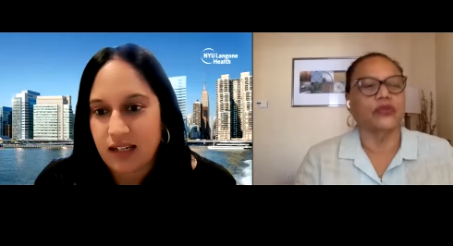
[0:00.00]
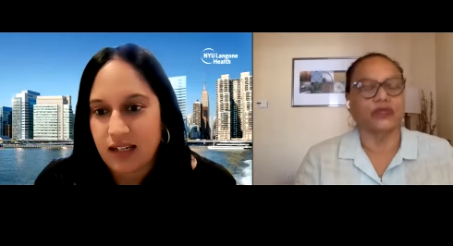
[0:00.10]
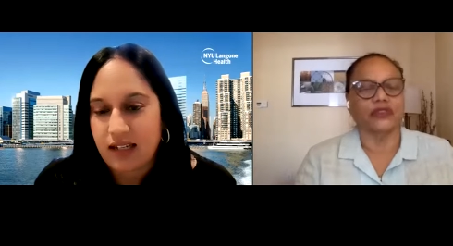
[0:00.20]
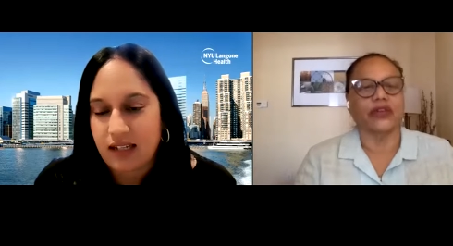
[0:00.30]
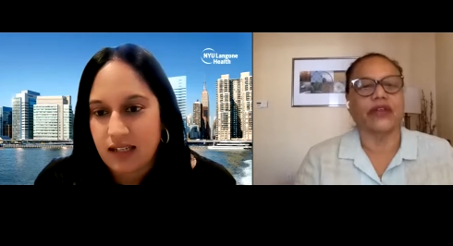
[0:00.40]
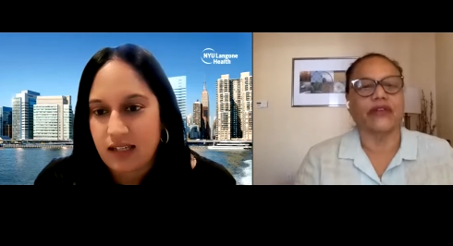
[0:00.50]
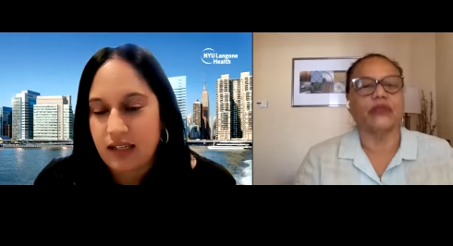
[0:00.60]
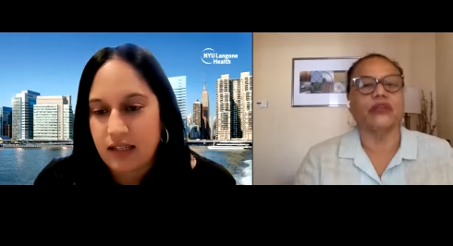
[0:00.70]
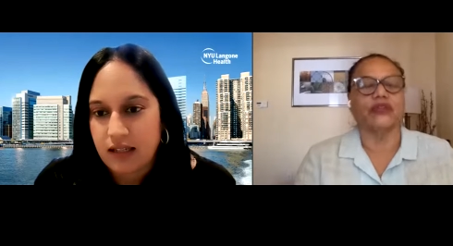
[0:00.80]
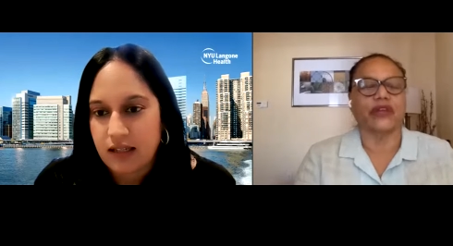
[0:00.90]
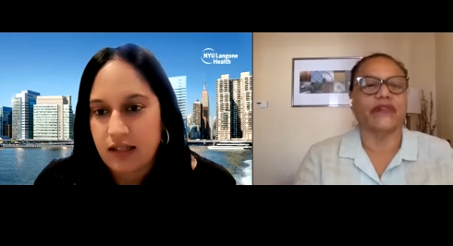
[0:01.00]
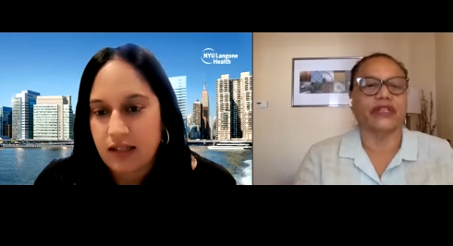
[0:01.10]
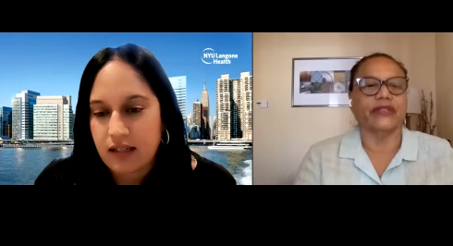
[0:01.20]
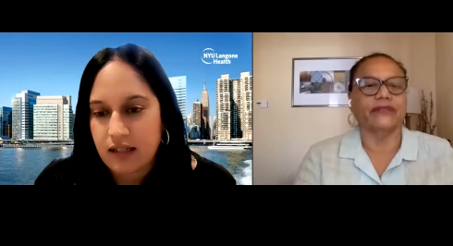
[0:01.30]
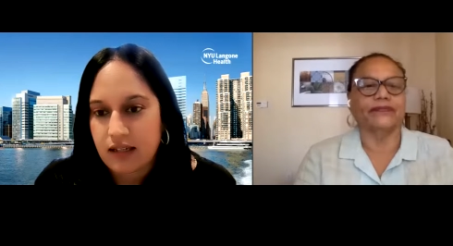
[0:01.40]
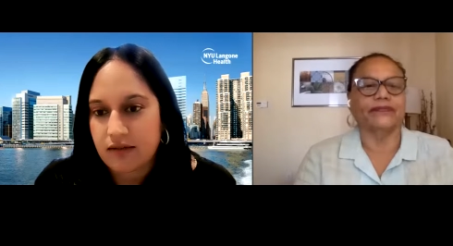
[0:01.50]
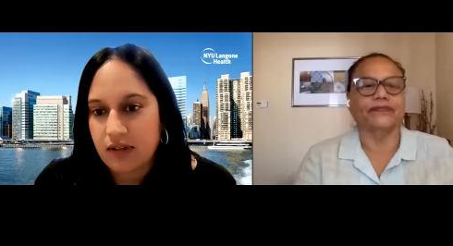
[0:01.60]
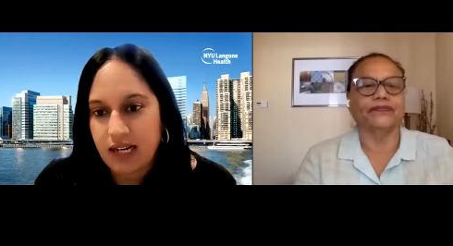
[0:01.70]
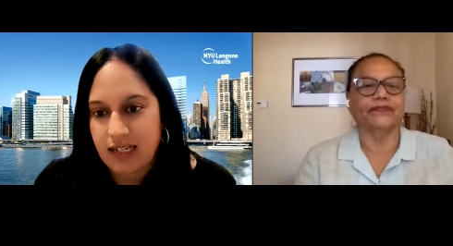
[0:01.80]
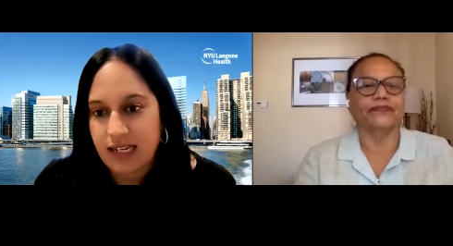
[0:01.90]
Speaker 1: who, will drive who will drive it
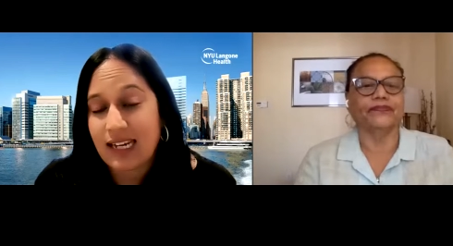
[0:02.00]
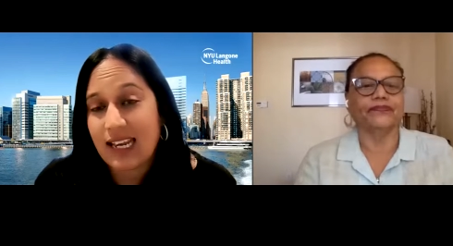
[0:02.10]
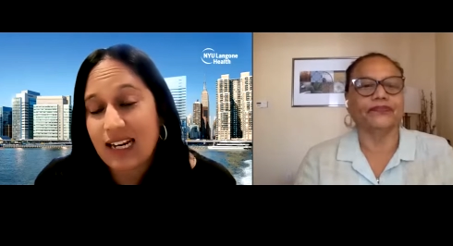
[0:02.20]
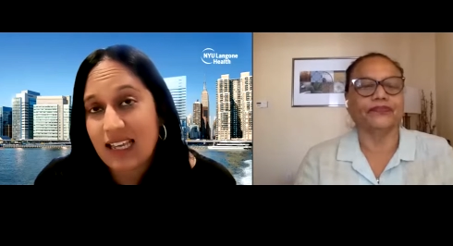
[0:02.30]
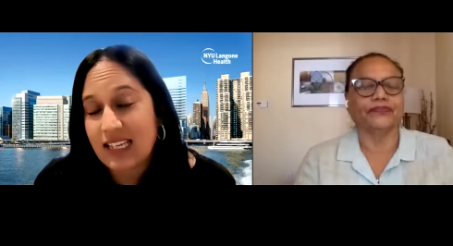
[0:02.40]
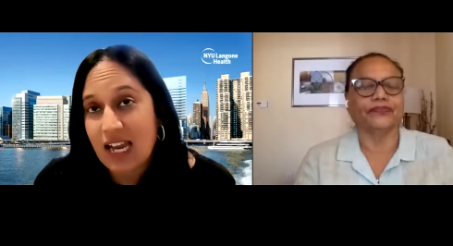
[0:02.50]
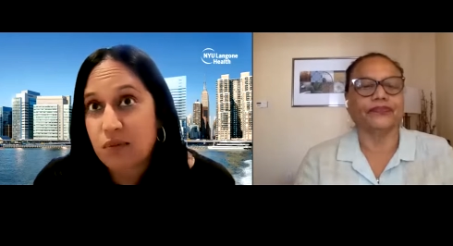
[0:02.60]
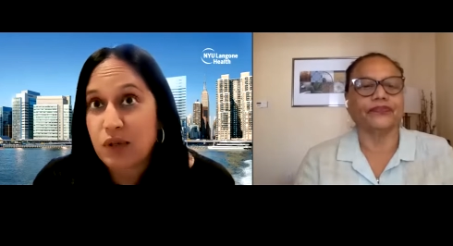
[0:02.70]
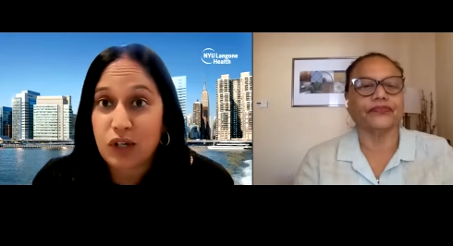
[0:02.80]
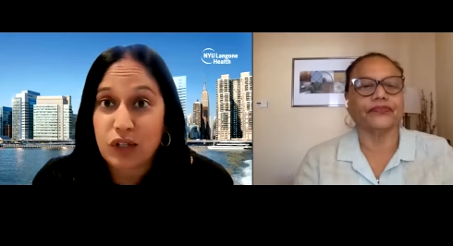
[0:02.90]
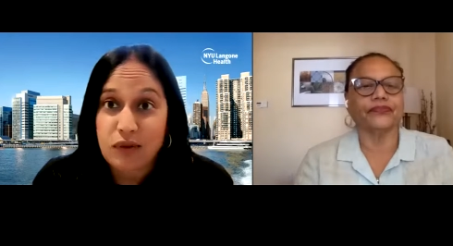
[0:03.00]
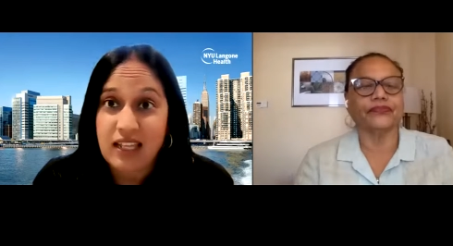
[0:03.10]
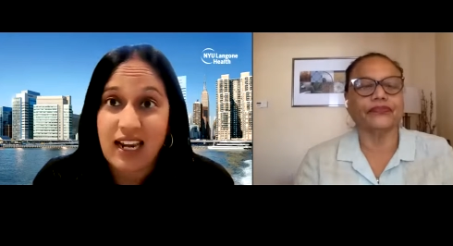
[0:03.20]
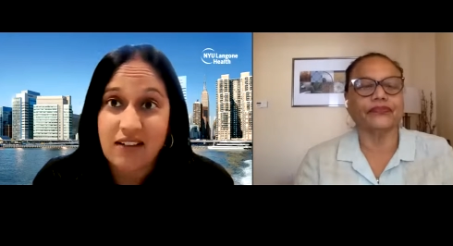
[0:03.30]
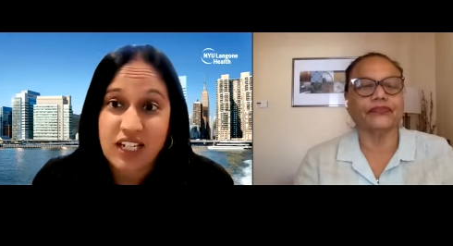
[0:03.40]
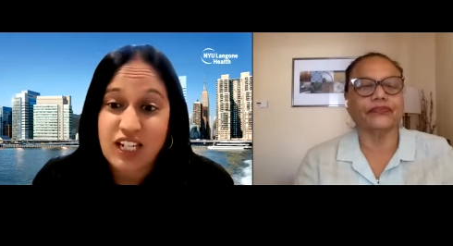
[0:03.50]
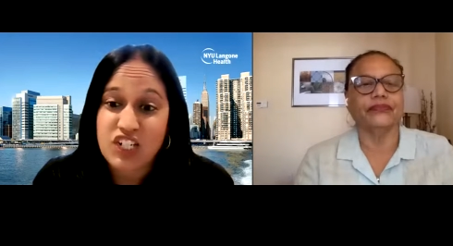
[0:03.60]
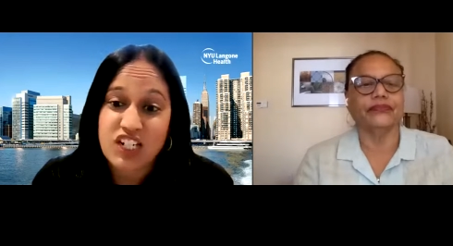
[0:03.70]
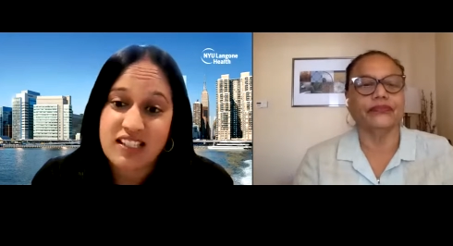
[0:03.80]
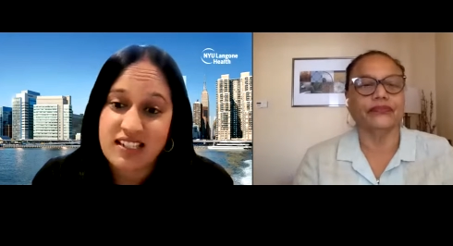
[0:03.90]
Speaker 2: right and, and i think i would argue that
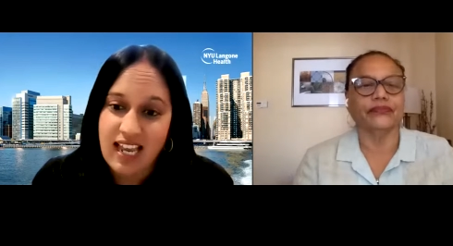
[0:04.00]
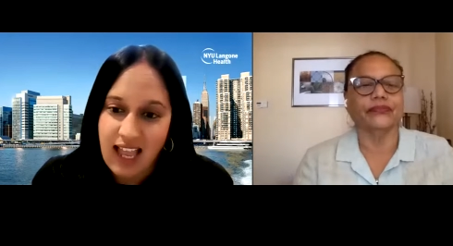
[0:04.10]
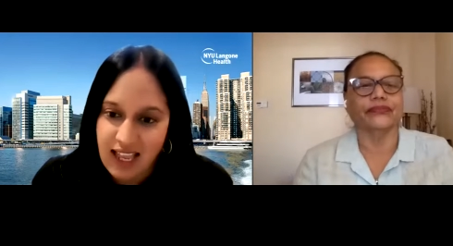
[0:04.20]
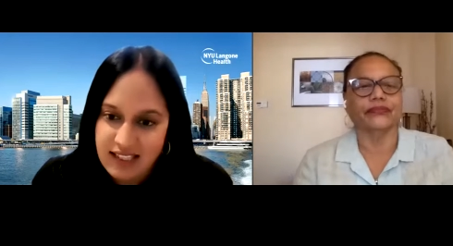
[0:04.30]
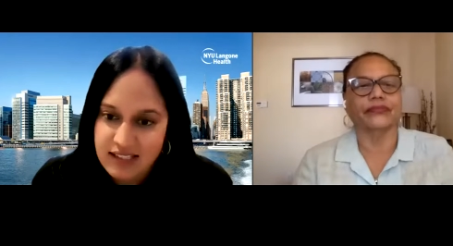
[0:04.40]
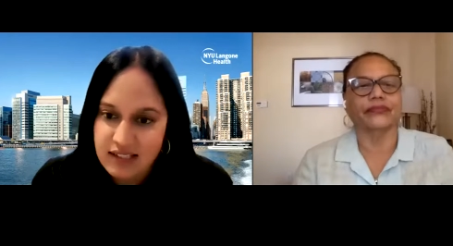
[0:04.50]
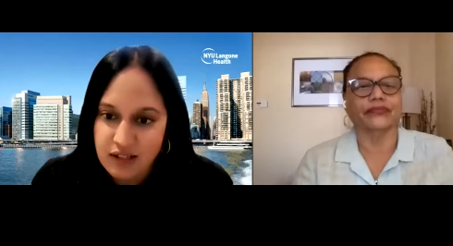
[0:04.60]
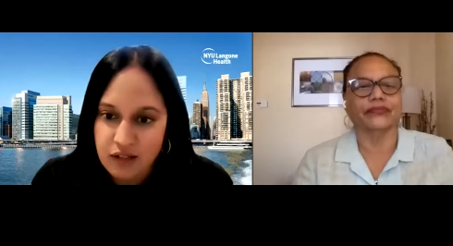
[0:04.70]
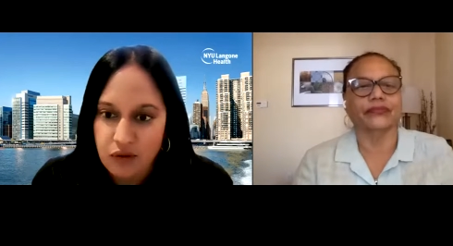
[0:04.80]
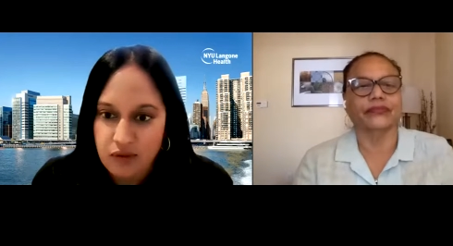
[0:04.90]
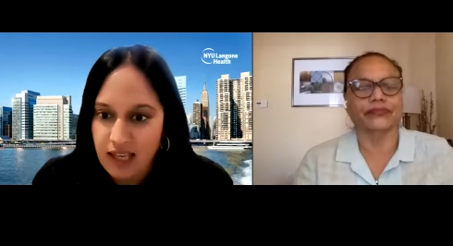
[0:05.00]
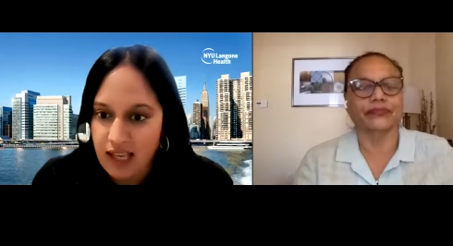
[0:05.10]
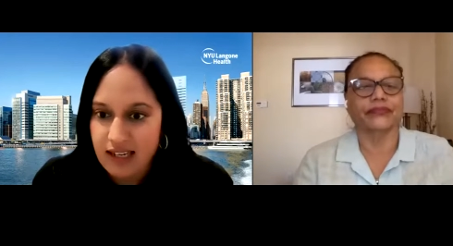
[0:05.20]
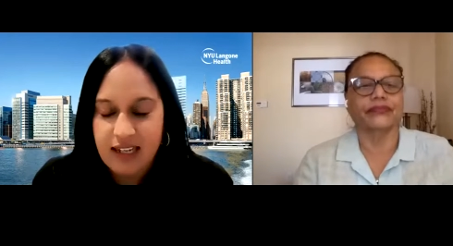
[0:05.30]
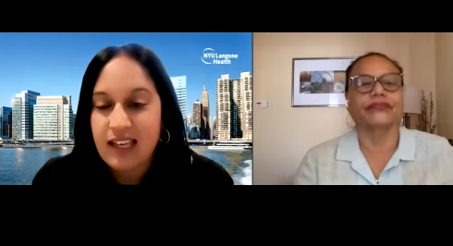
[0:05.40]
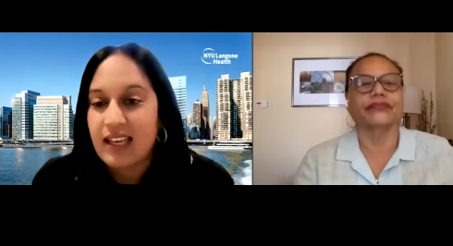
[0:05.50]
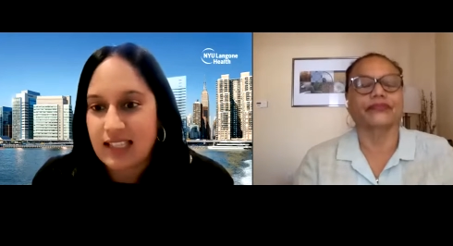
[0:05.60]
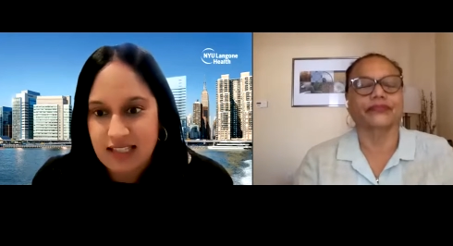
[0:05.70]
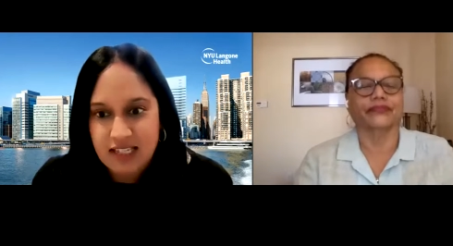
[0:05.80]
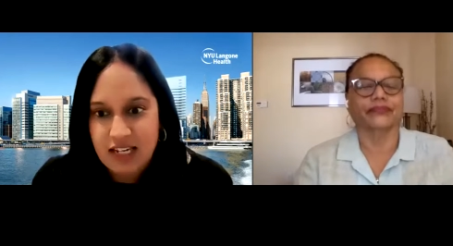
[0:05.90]
navigation is a task you know that
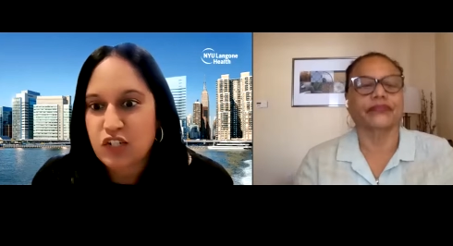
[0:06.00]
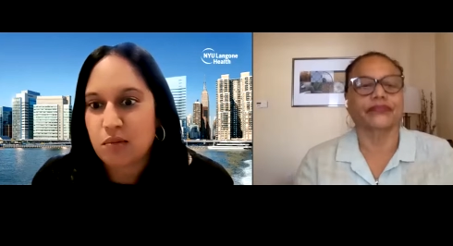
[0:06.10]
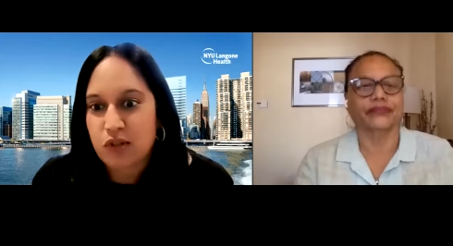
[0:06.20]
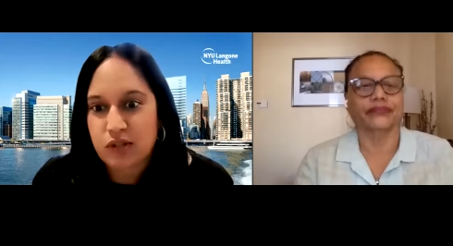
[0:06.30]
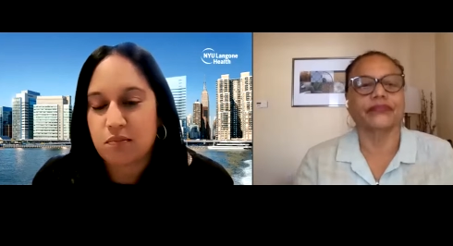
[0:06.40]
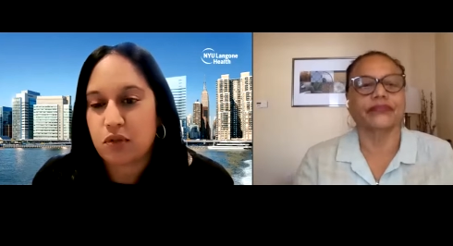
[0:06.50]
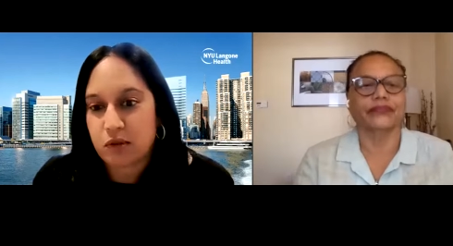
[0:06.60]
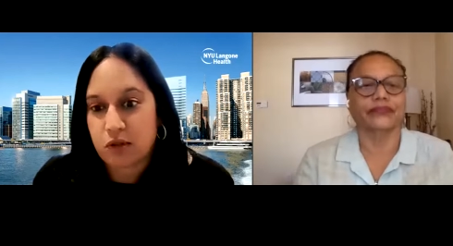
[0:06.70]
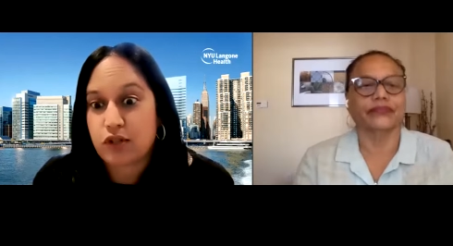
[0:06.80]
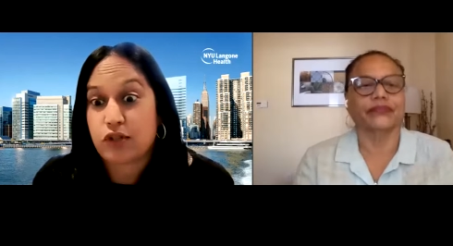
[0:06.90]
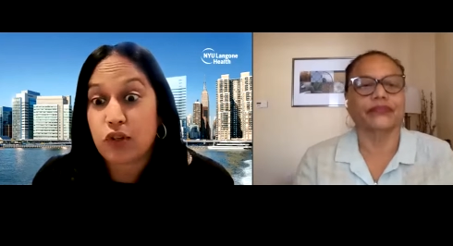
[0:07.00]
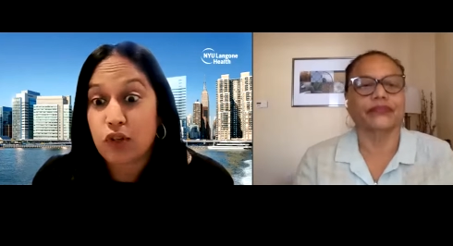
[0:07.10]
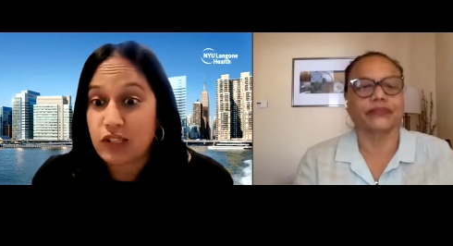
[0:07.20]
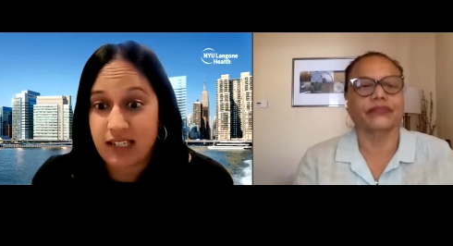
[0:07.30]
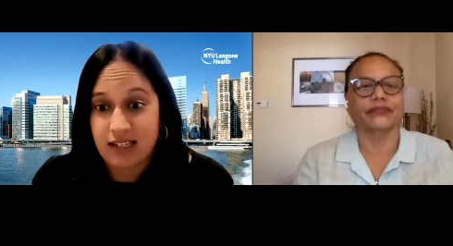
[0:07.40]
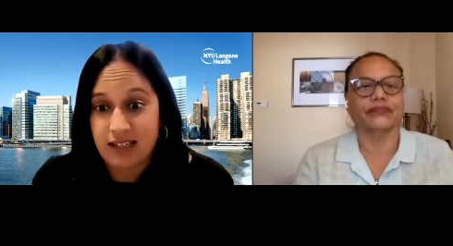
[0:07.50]
that chws and promotores certainly